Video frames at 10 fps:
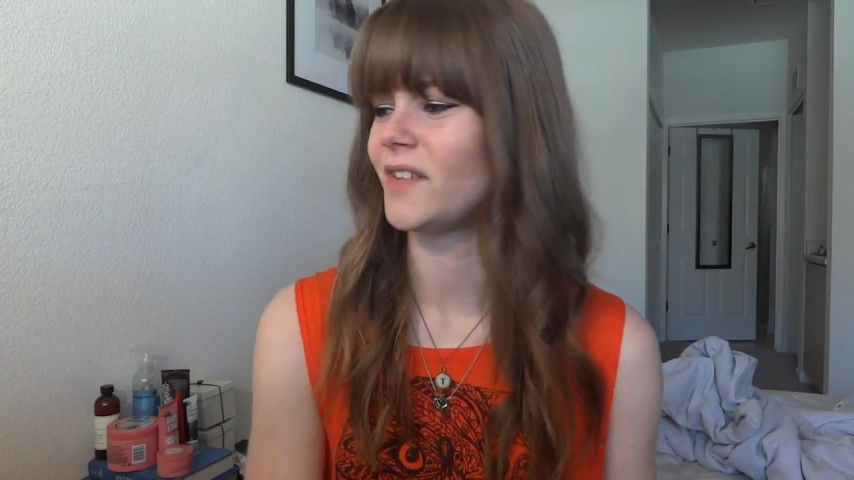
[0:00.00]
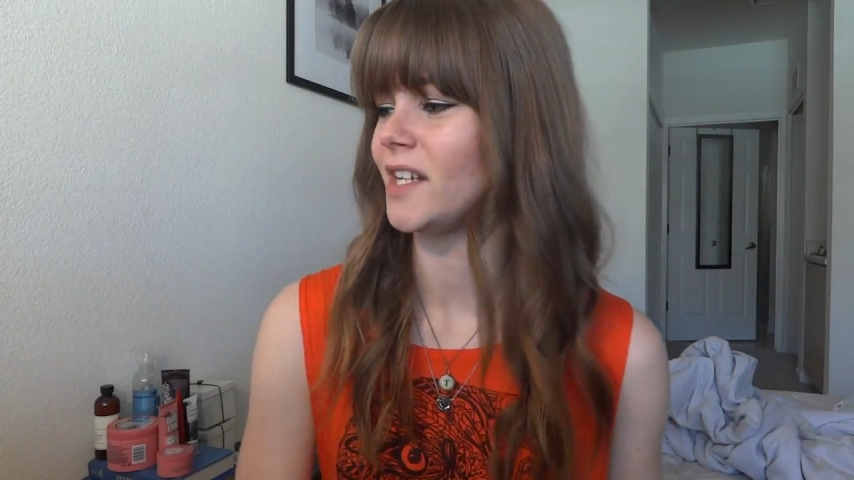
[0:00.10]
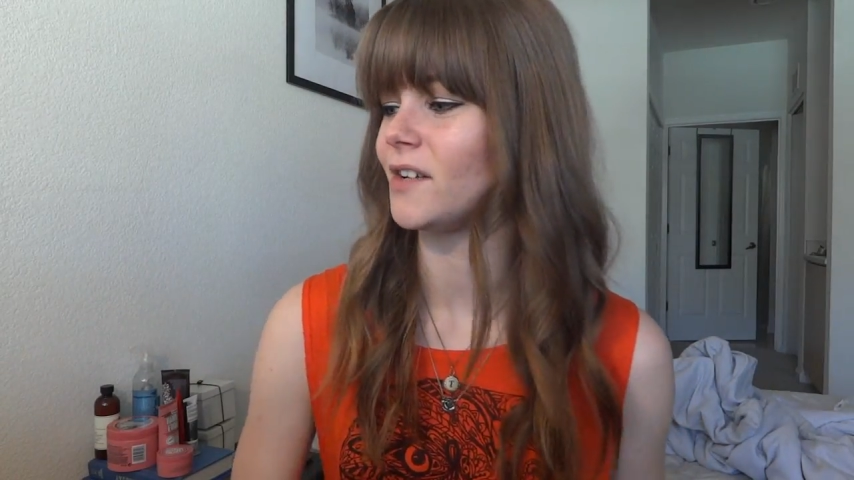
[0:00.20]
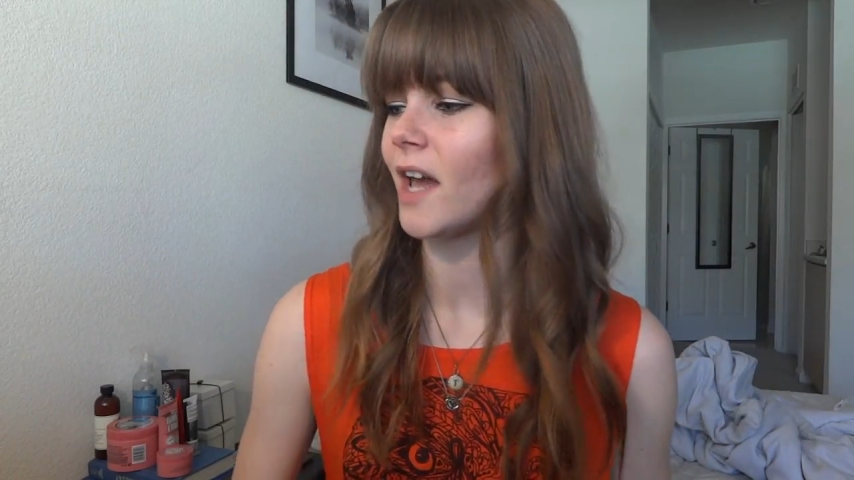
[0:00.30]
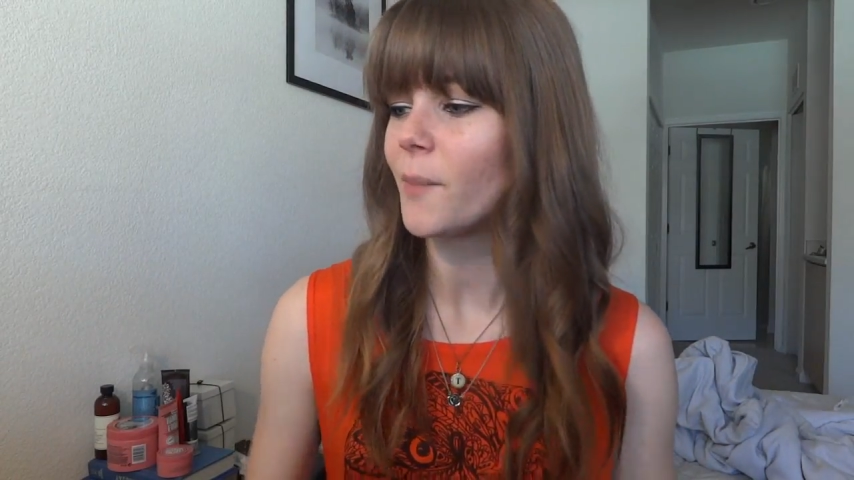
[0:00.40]

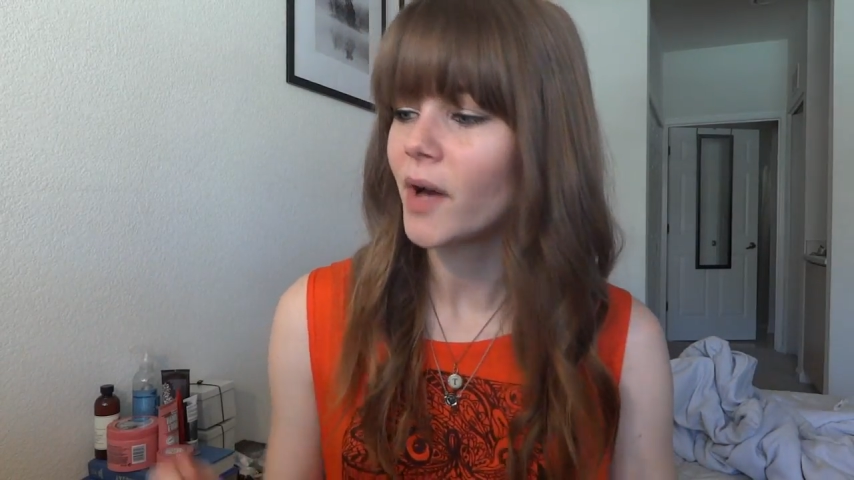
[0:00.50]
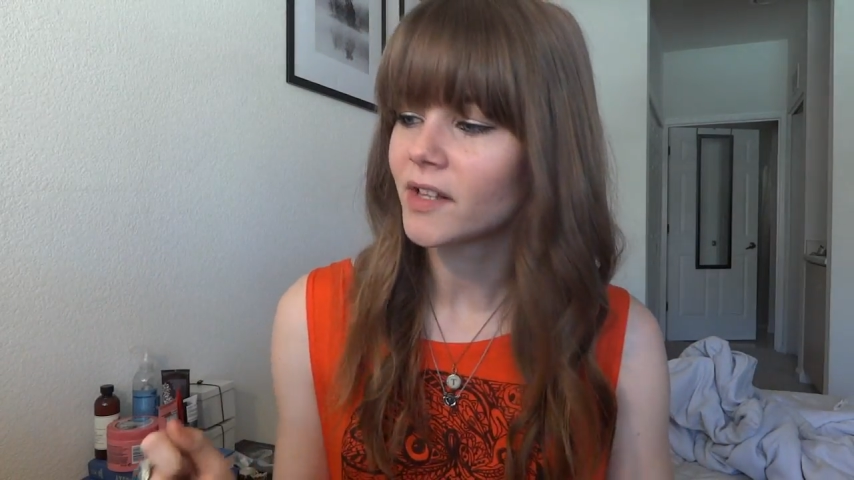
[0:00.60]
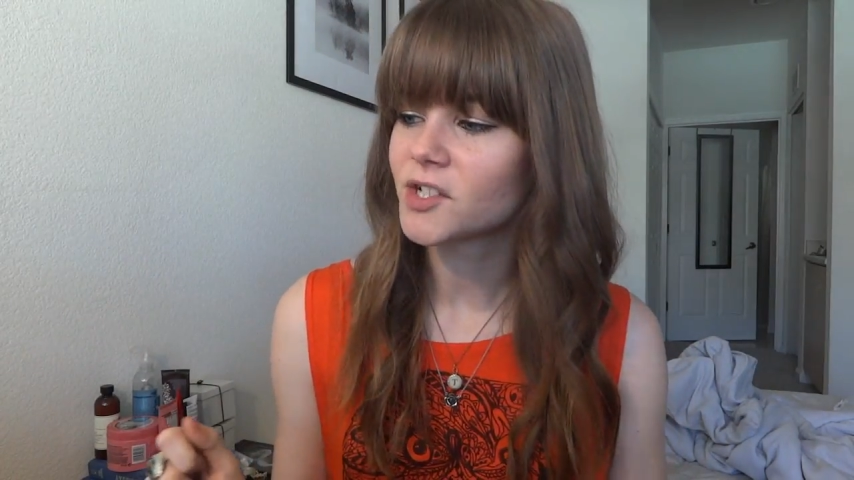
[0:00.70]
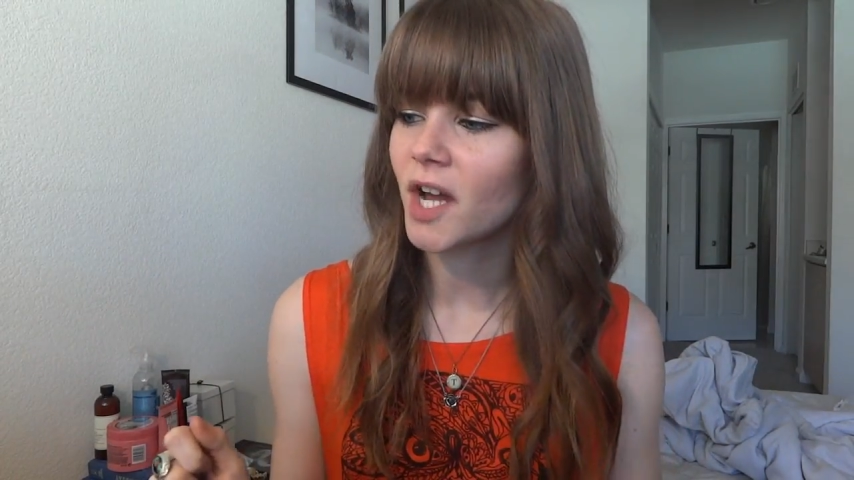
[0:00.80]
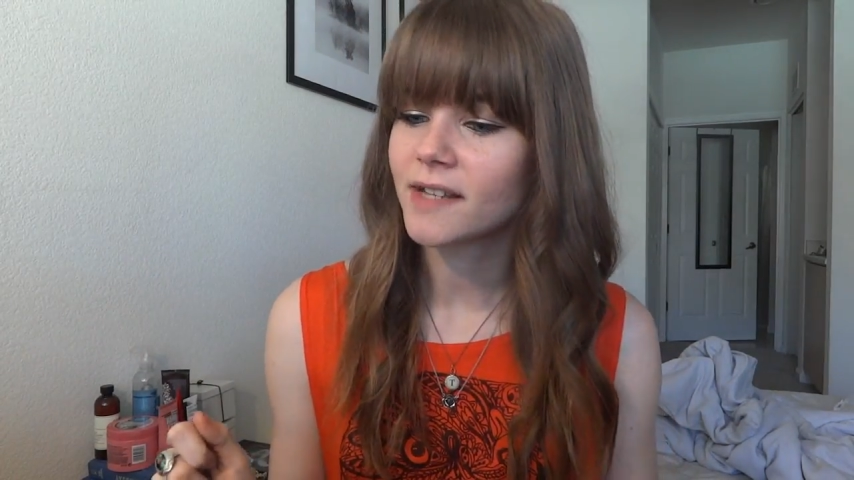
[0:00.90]
video and I
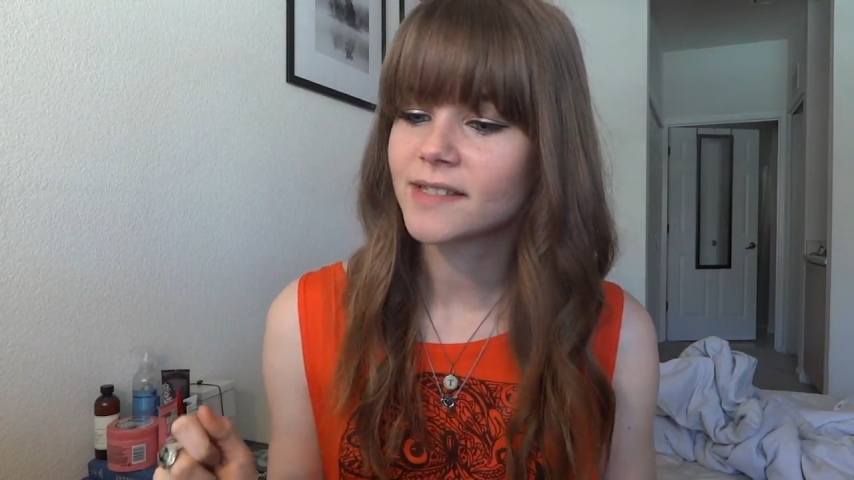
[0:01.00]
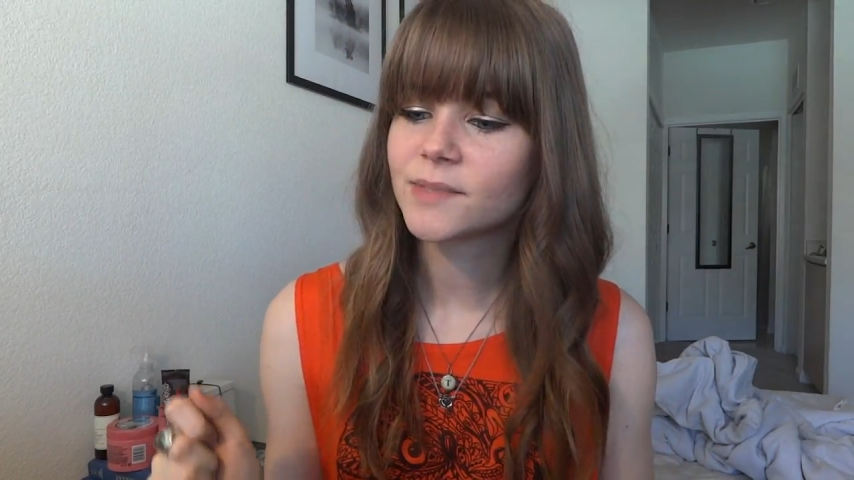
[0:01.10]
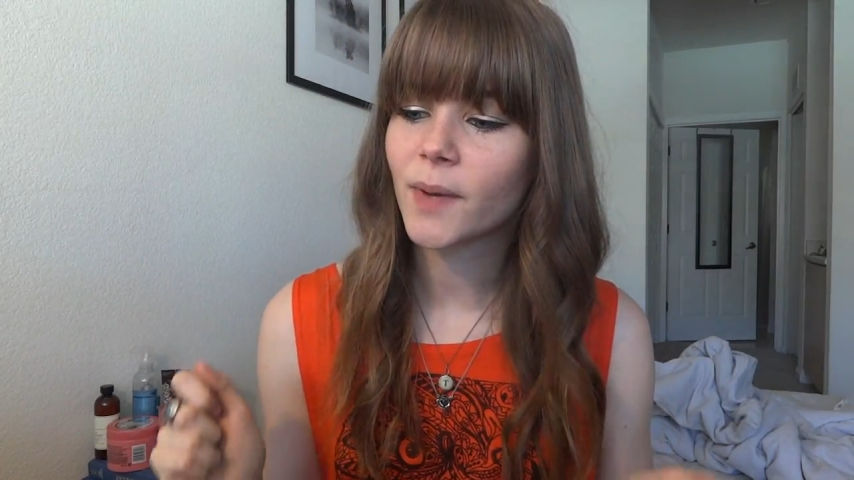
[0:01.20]
apologize,